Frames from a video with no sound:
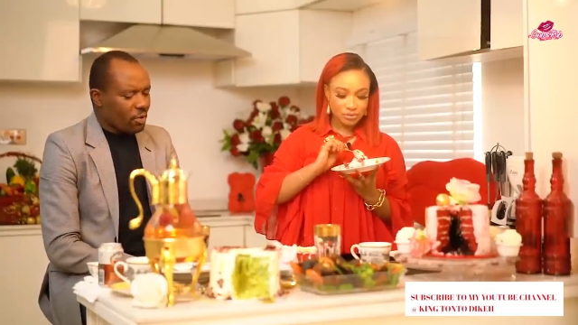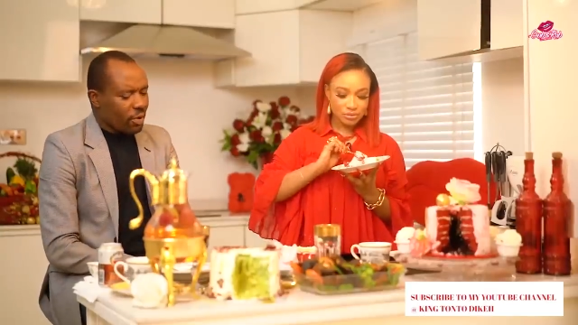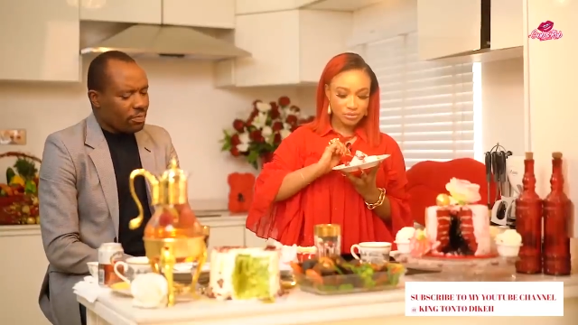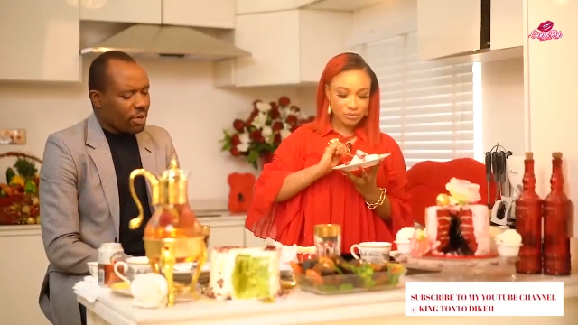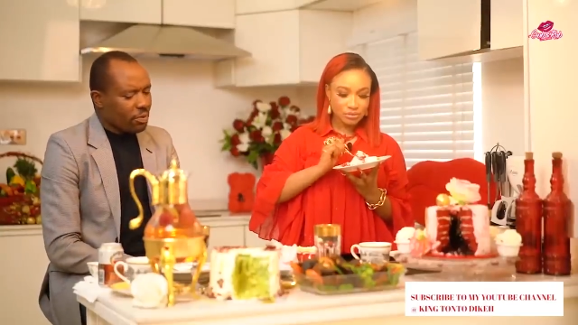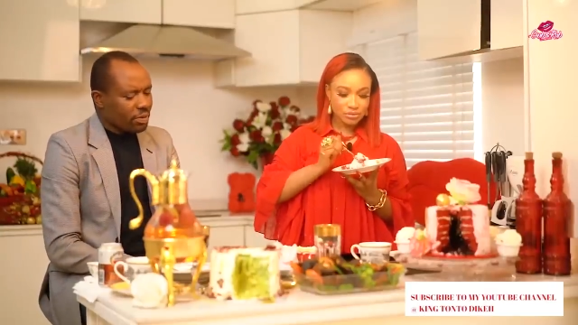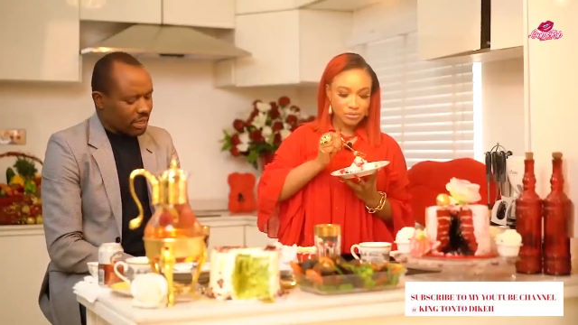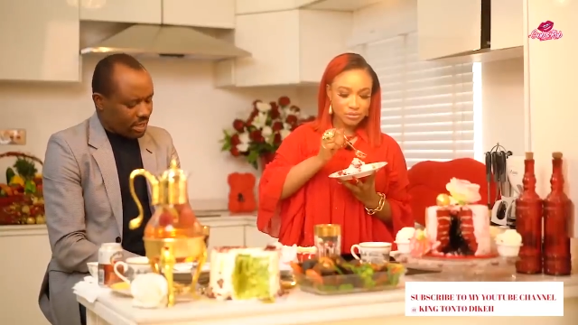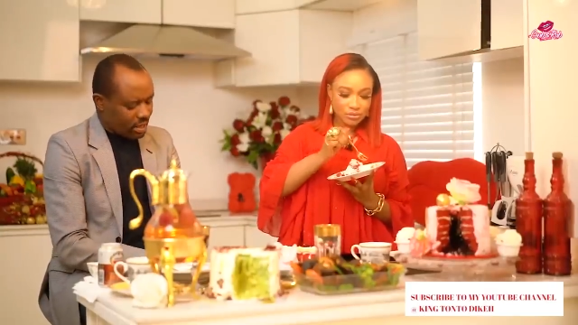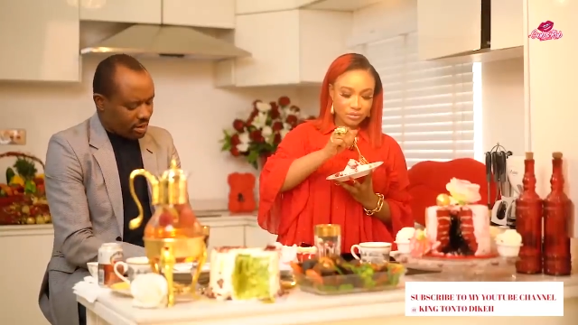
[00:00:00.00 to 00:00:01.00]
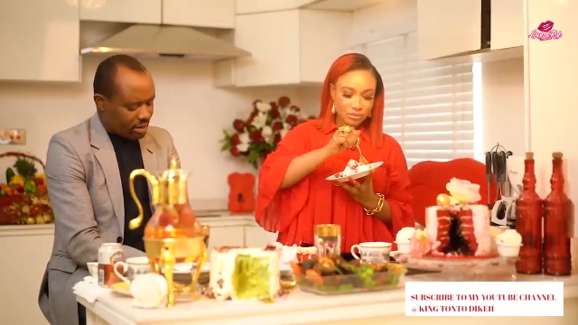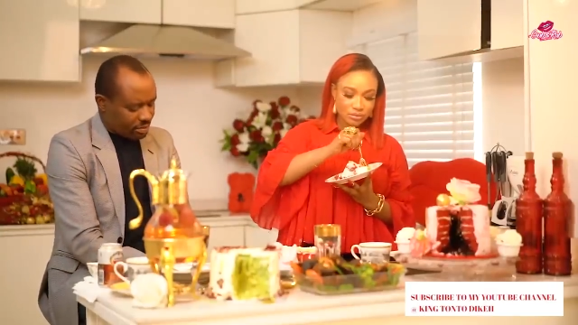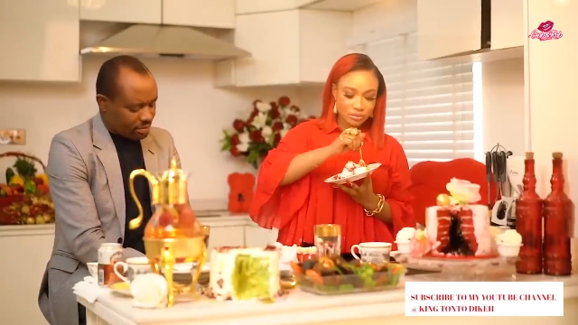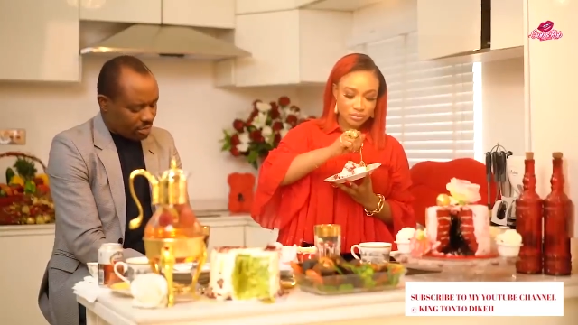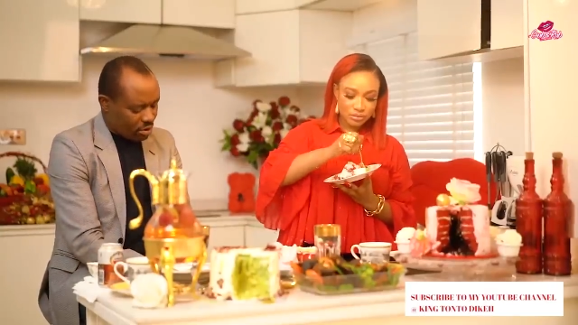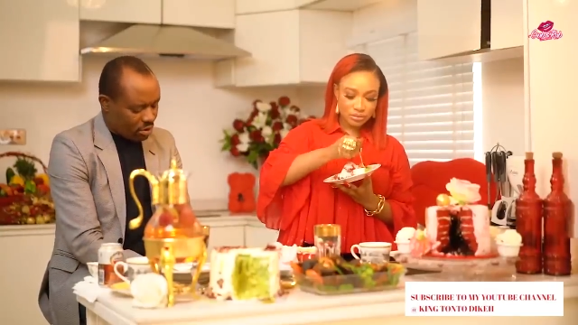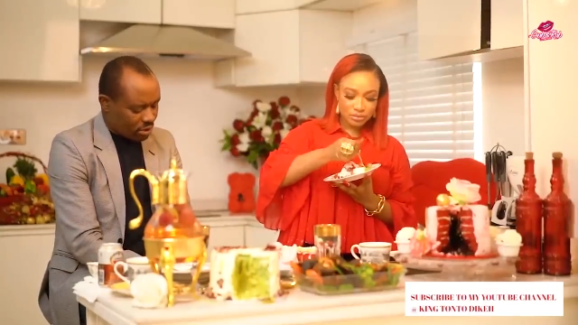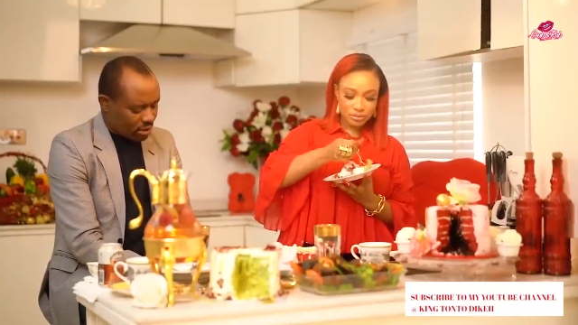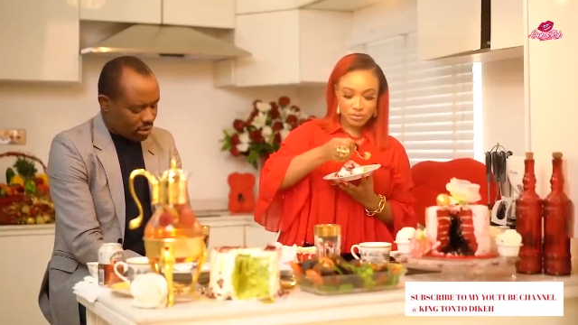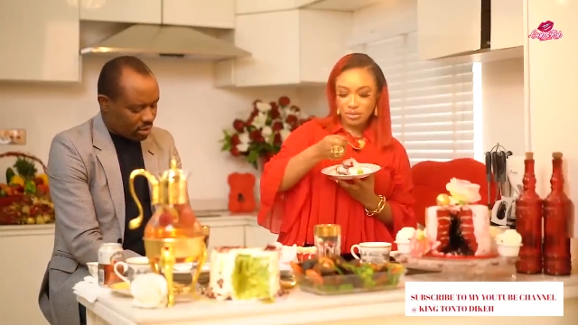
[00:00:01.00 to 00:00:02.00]
Speaker 1: when people say they're
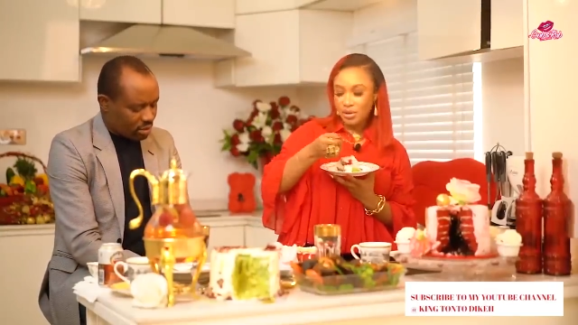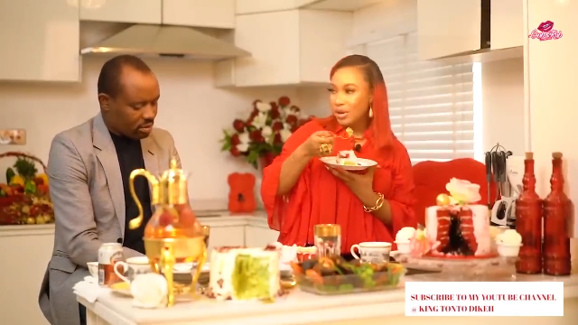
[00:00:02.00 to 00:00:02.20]
courting,